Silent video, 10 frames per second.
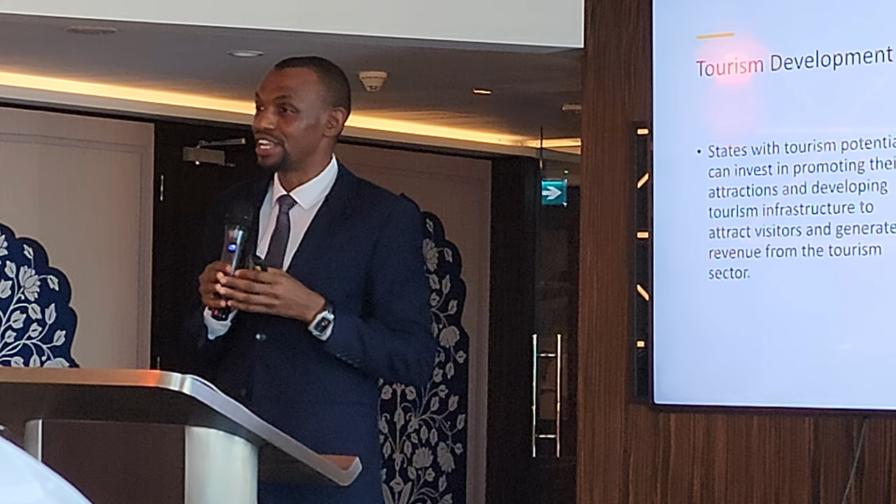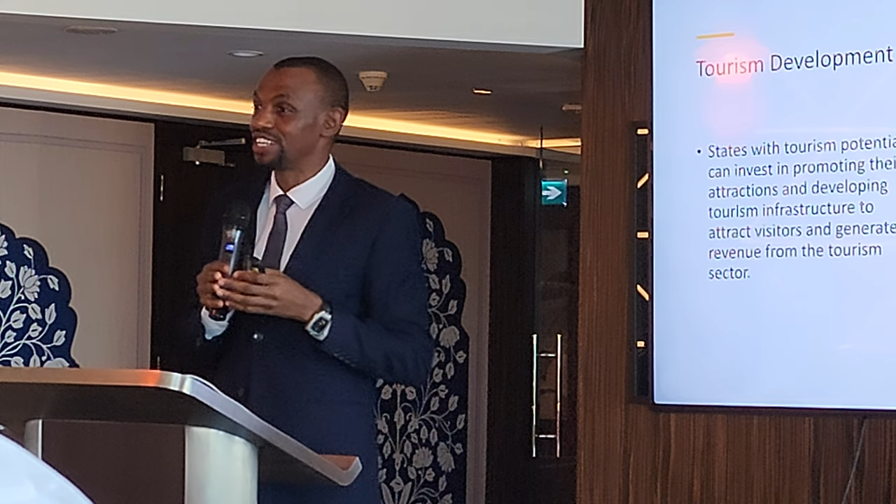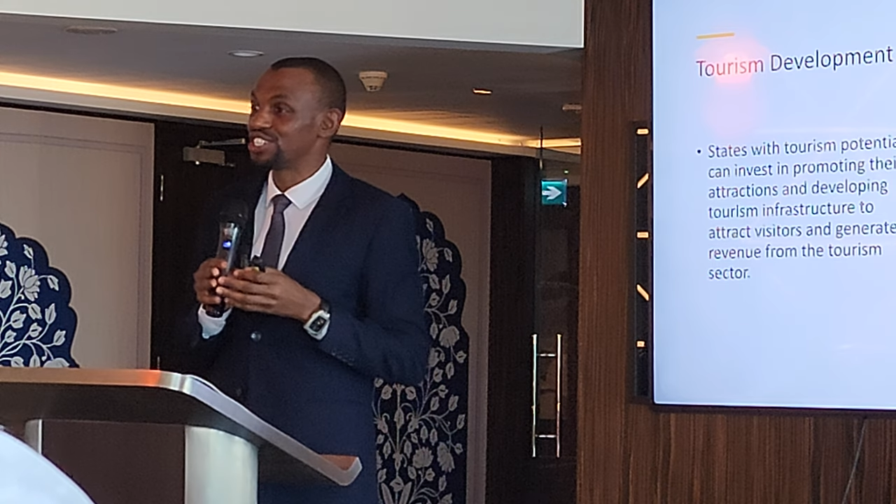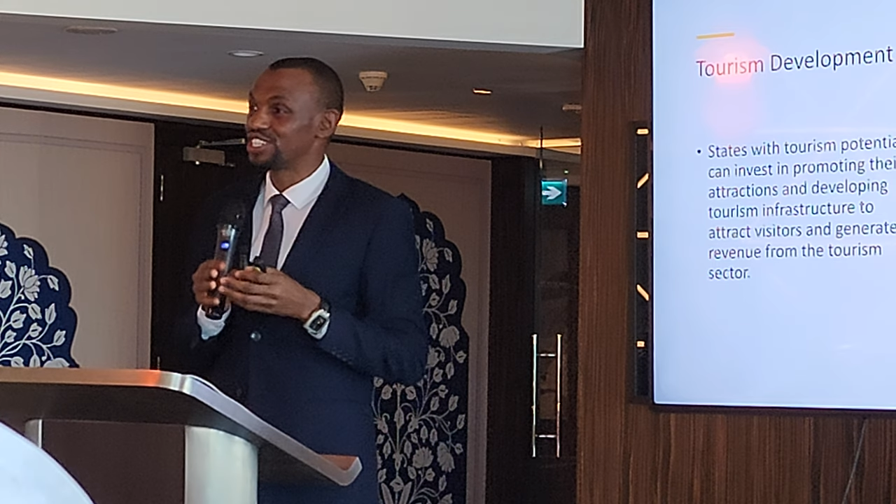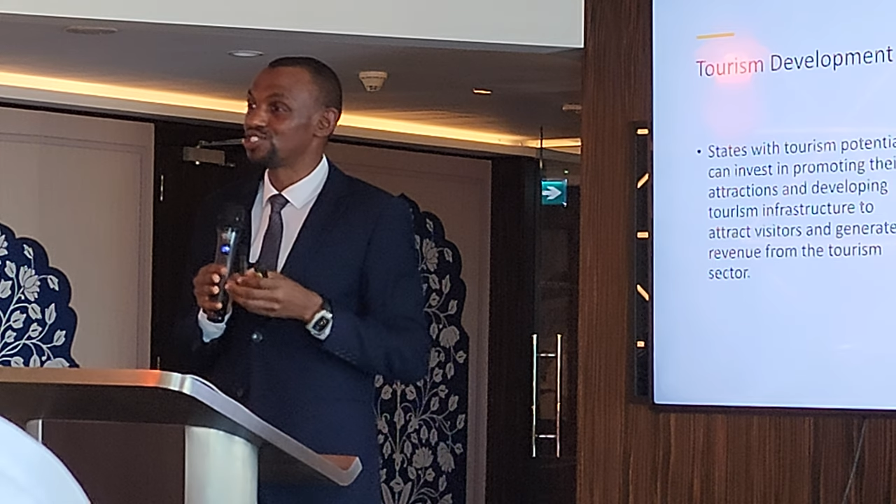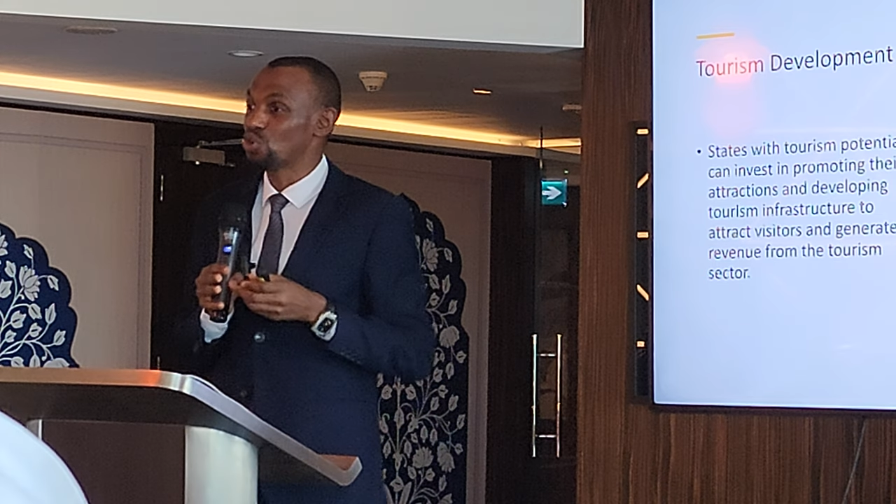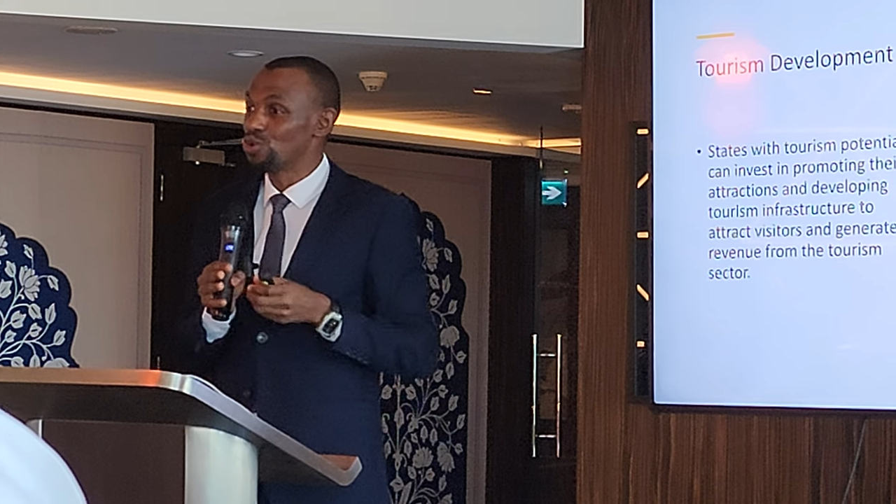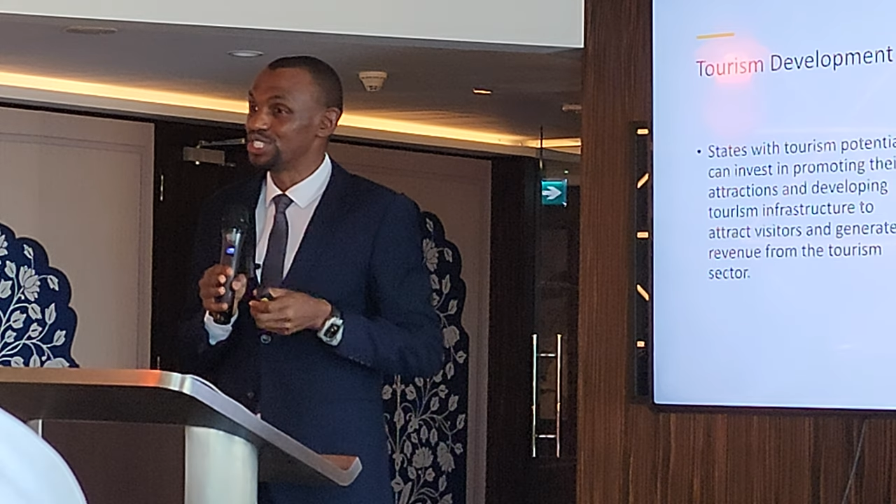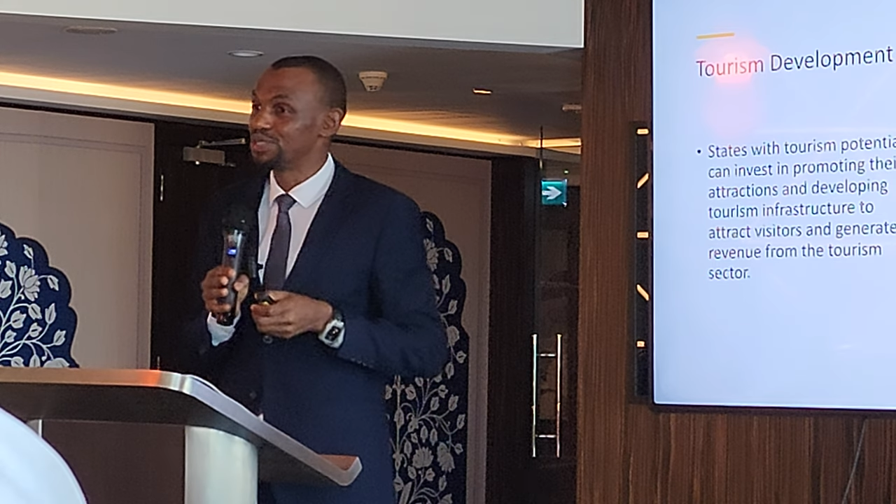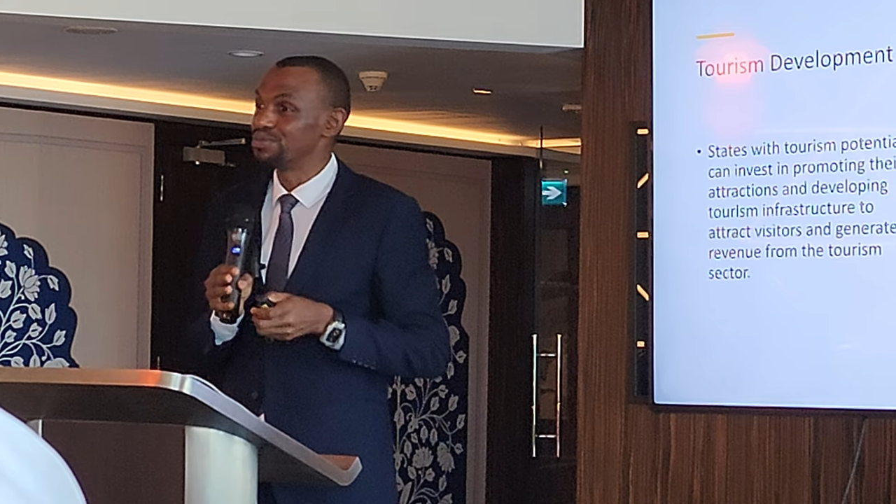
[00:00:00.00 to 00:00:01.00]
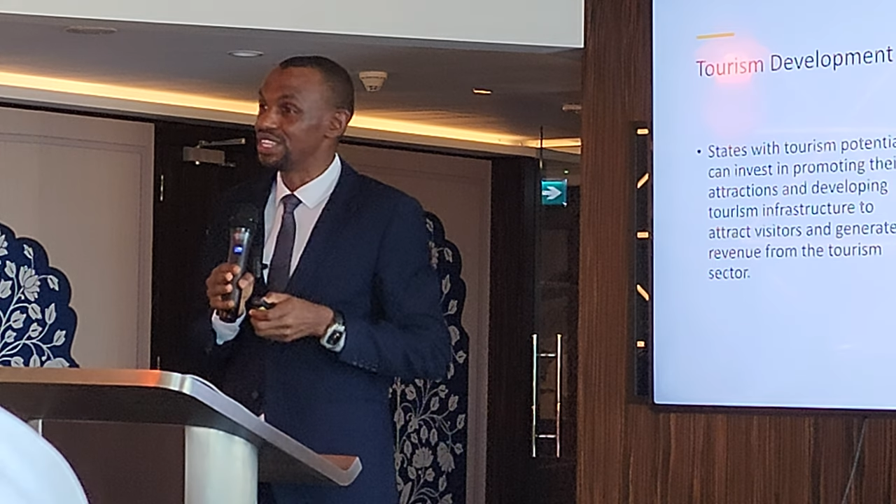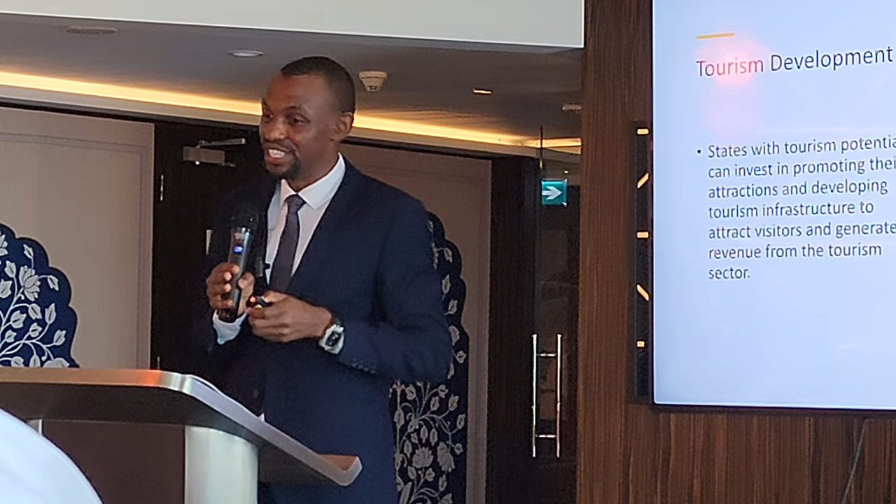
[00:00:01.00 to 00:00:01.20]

Nigeria's tourism